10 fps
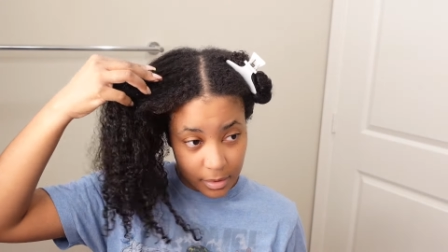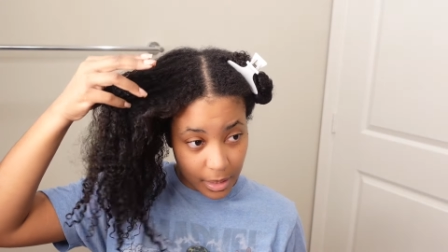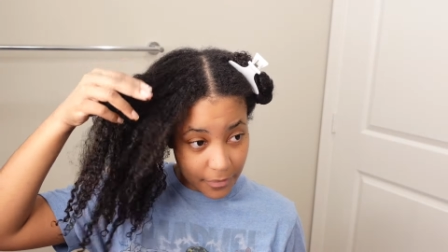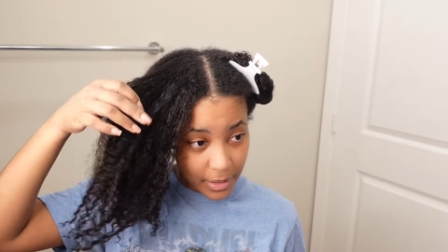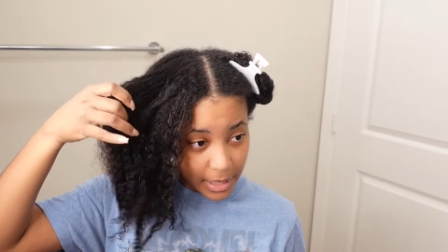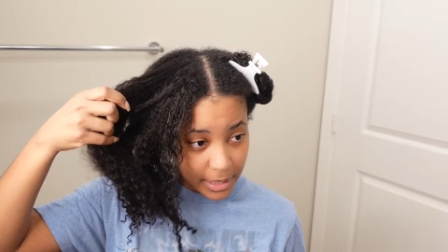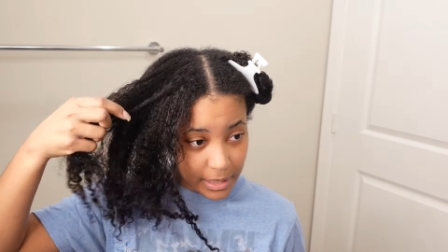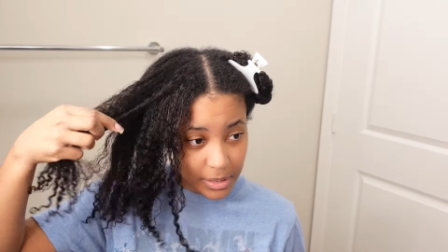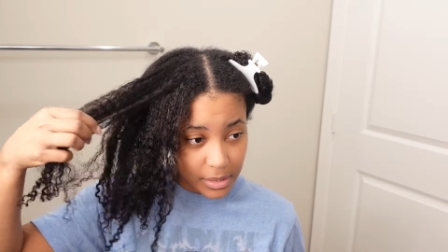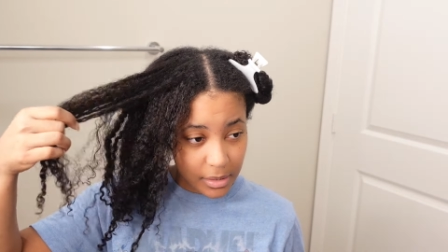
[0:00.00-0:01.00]
I feel like
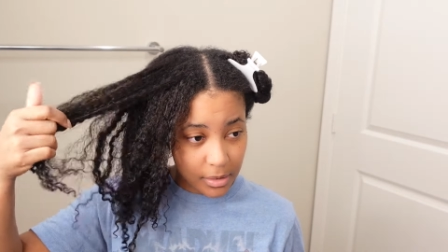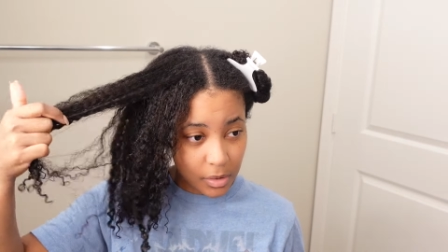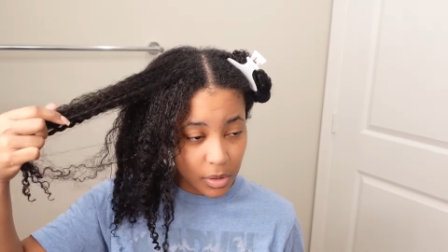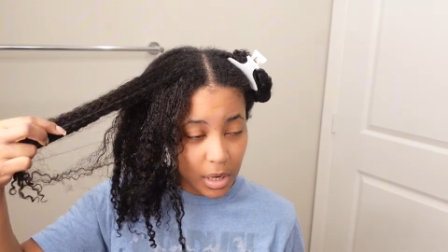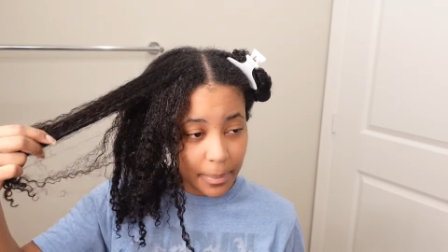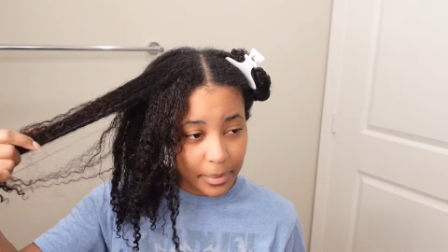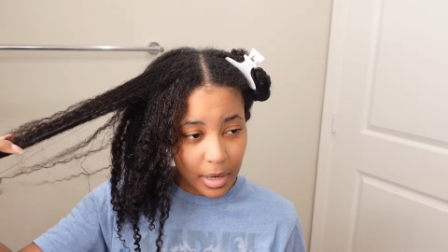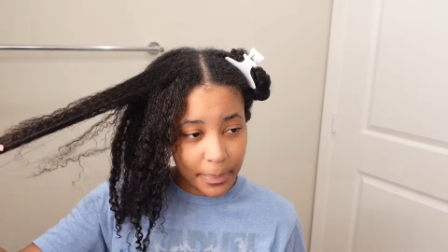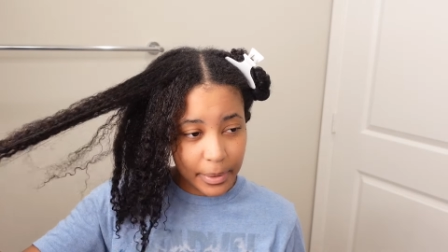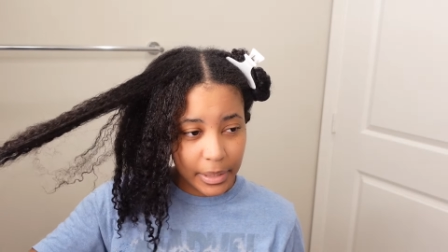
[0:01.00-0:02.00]
it's coming
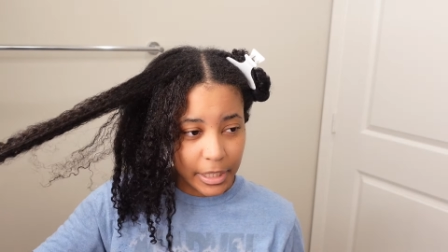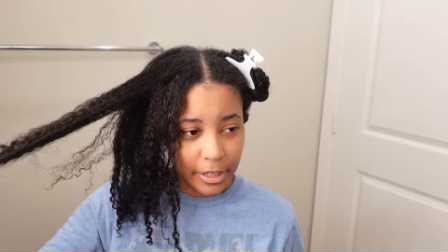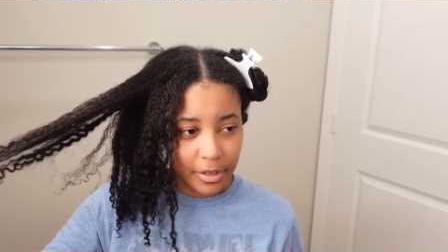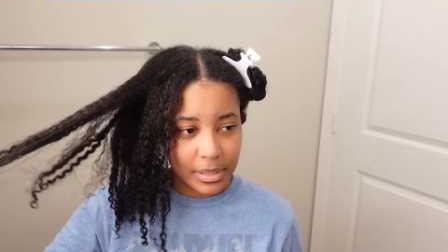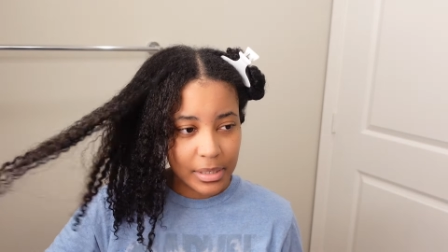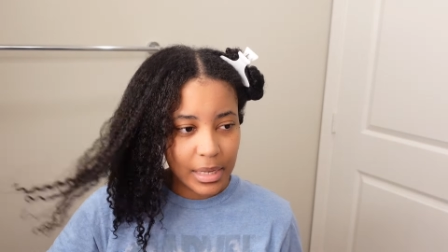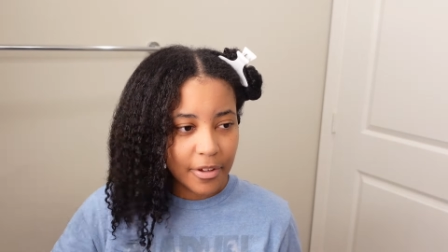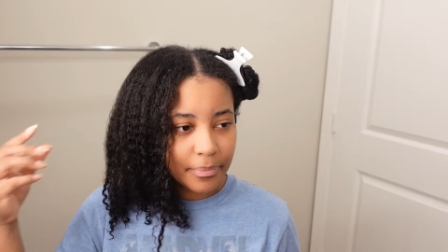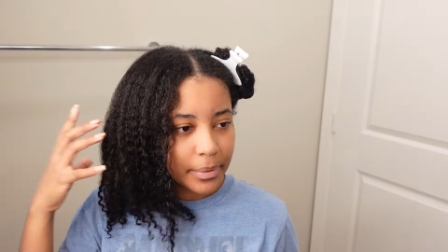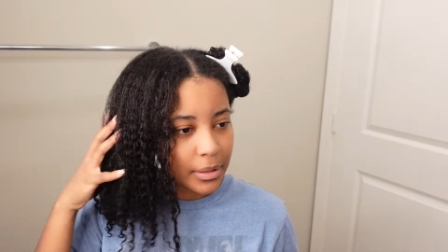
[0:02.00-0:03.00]
up on a year since
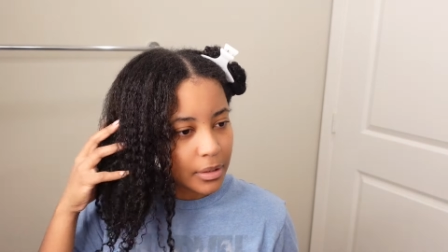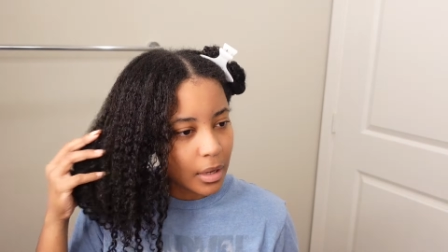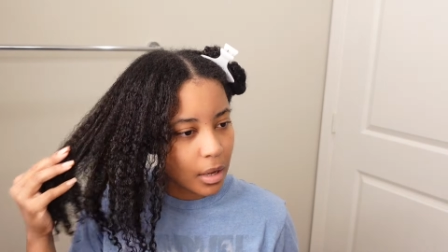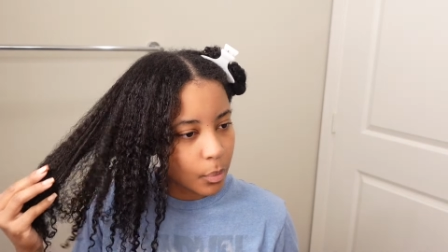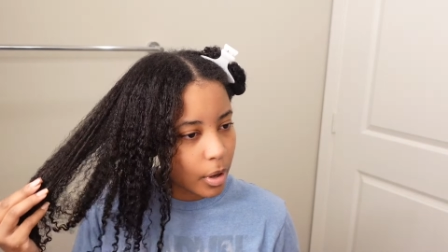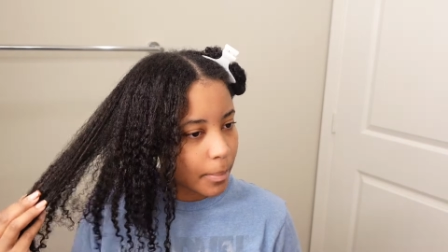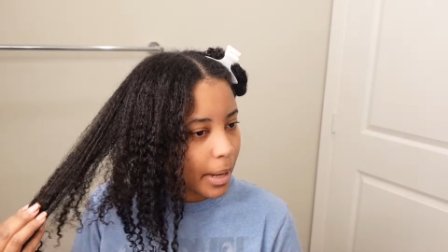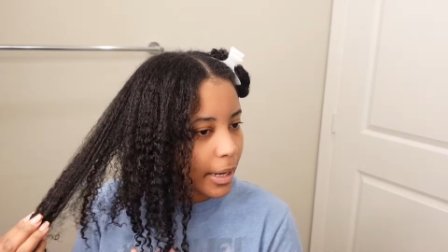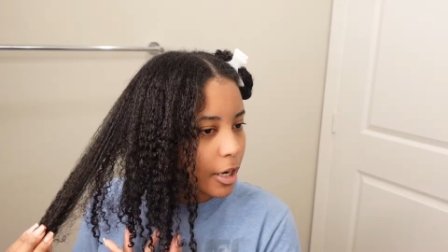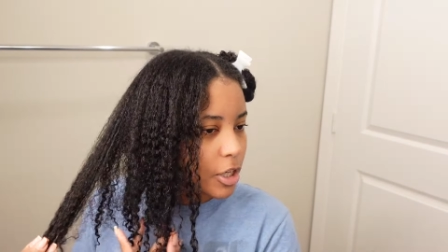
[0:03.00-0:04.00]
I've been wearing my
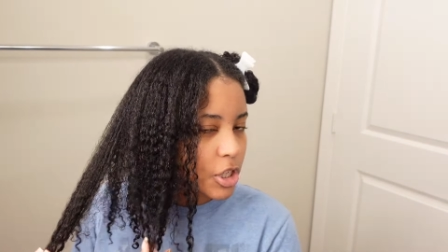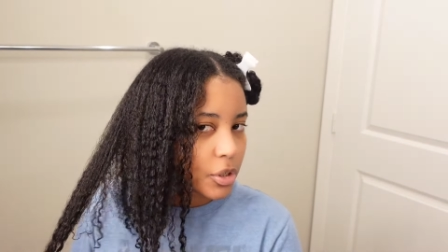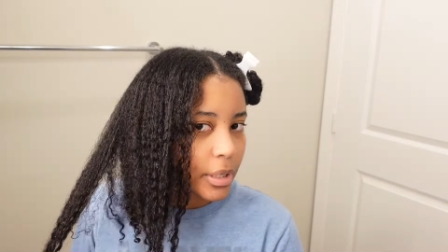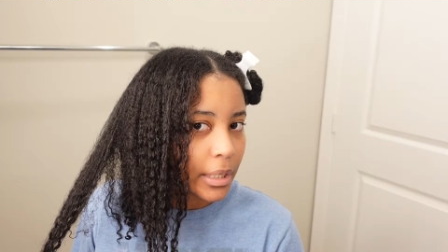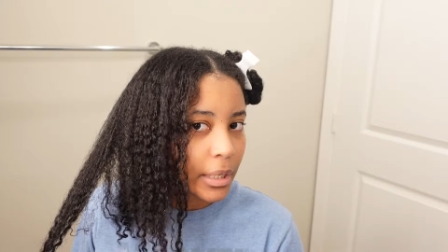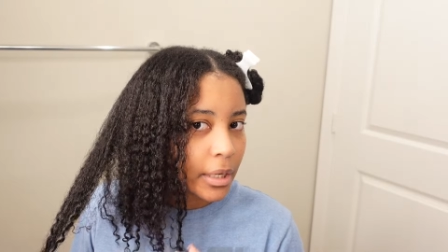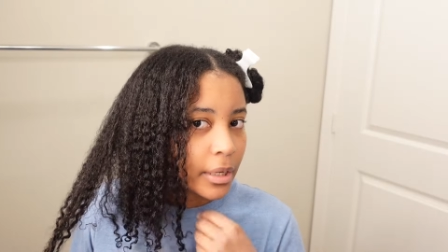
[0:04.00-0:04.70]
hair straight.